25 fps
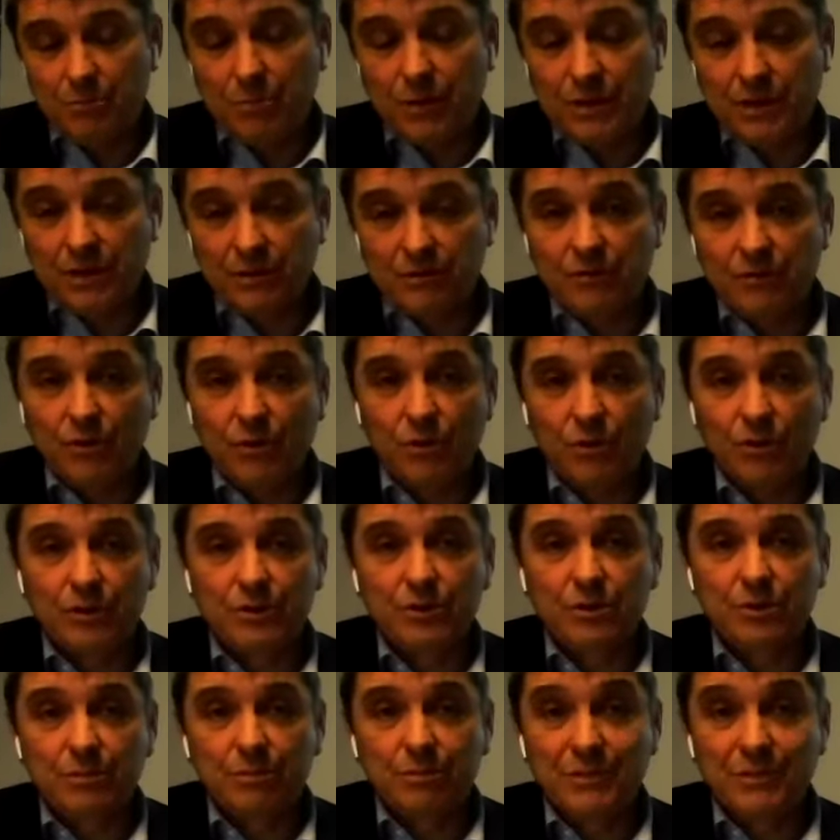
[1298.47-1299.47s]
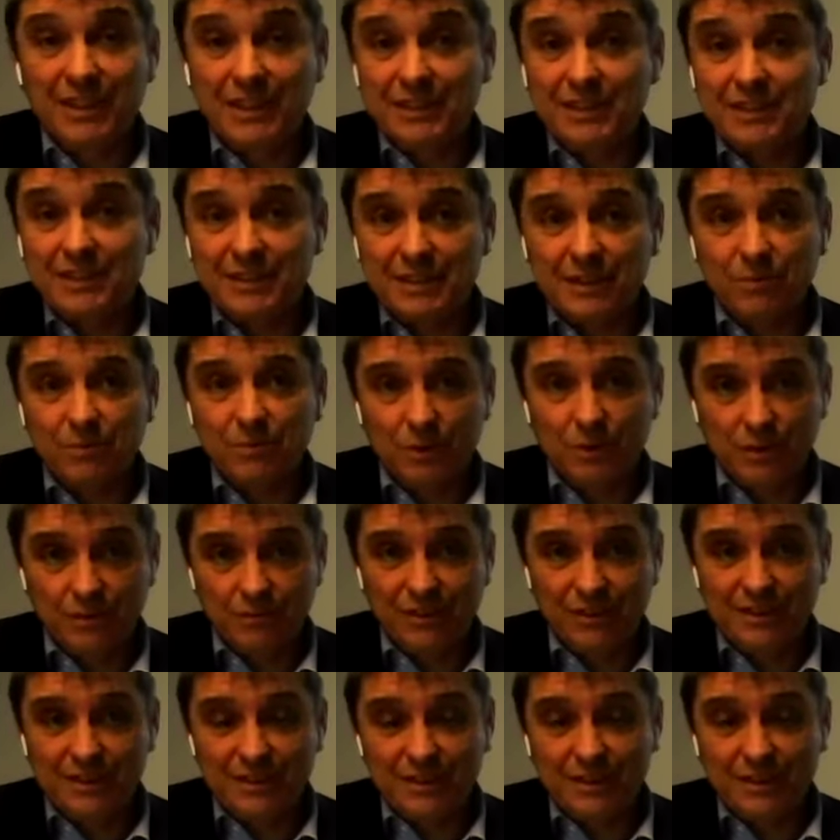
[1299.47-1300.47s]
by default means that we're
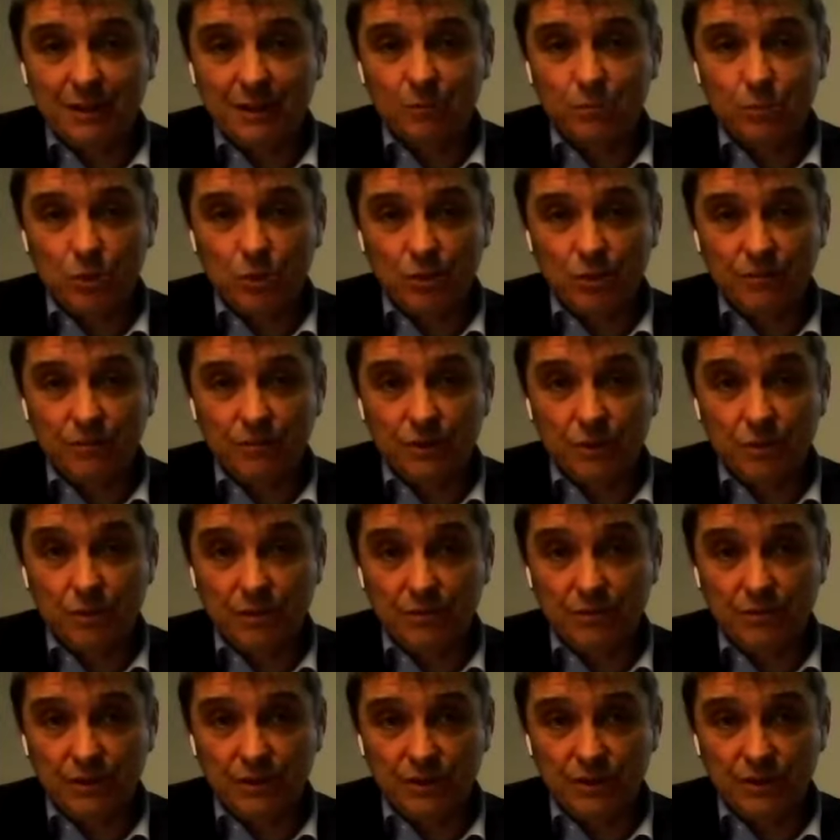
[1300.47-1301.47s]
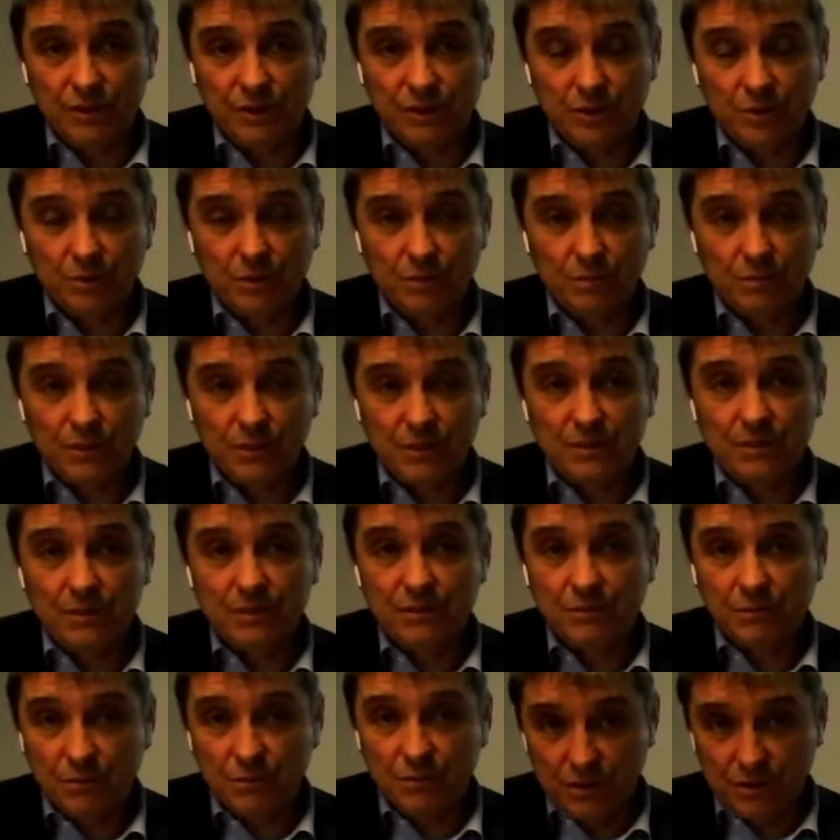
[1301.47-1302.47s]
investing in more fuel efficient equipment,
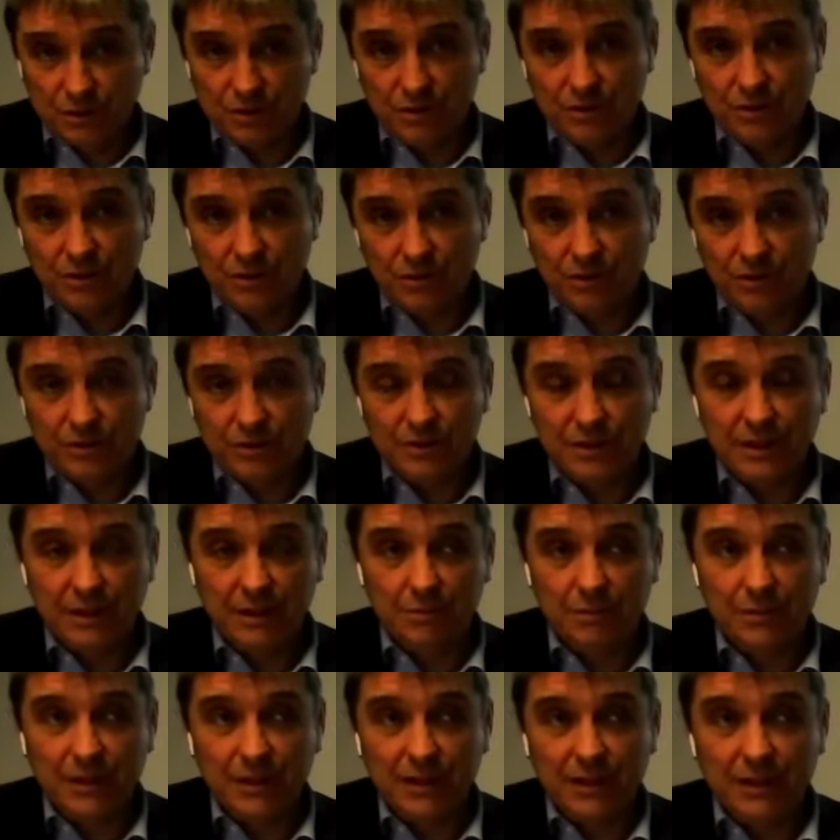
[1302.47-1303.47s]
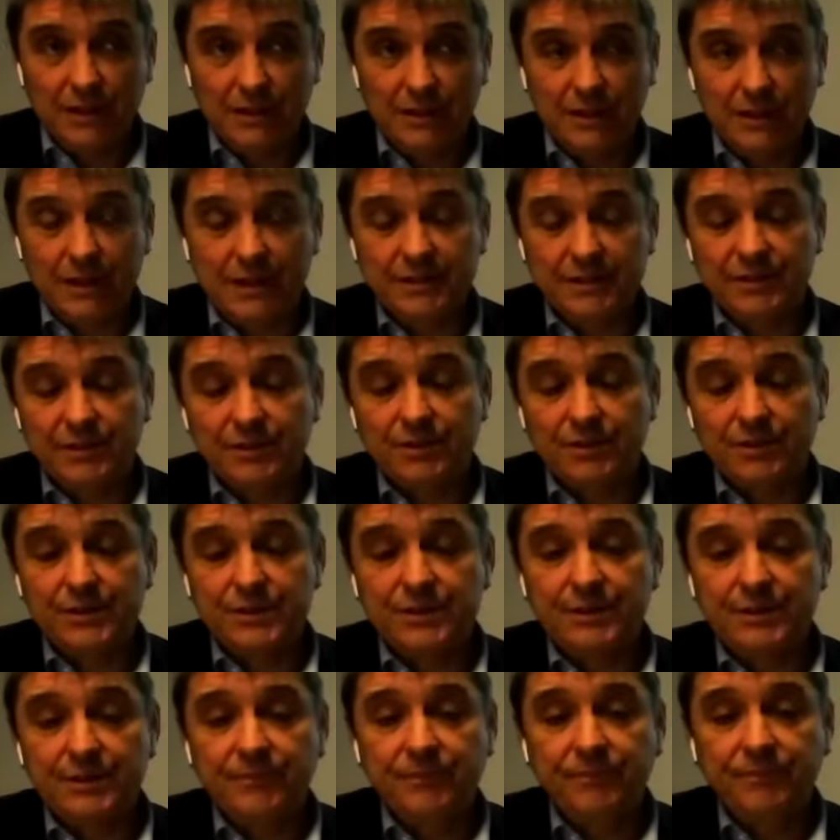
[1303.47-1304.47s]
which, you know, is like many of the
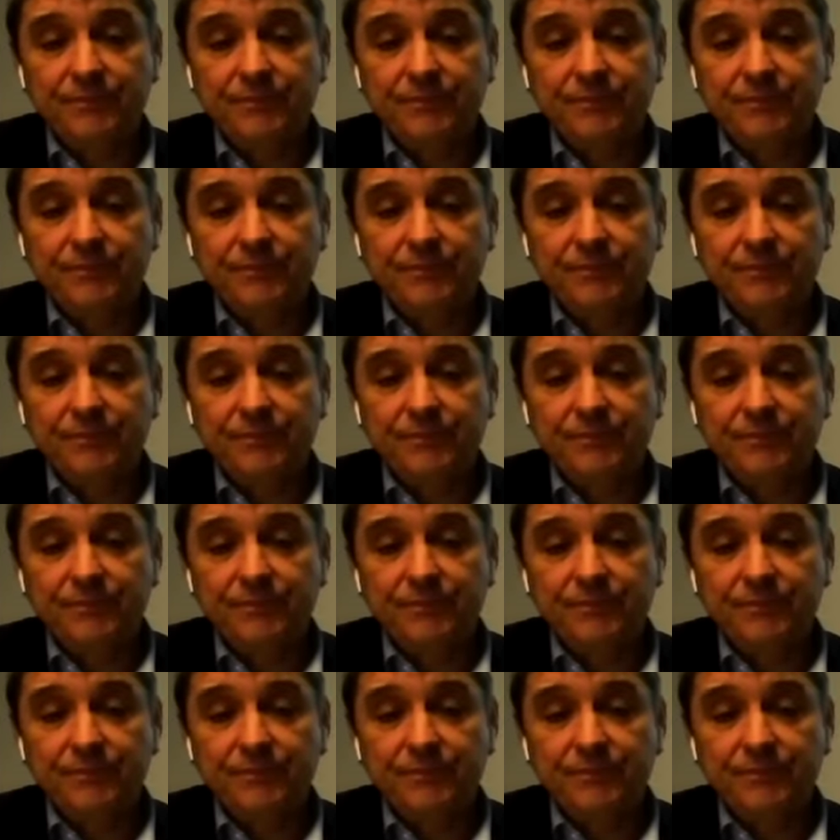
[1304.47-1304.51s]
lessors.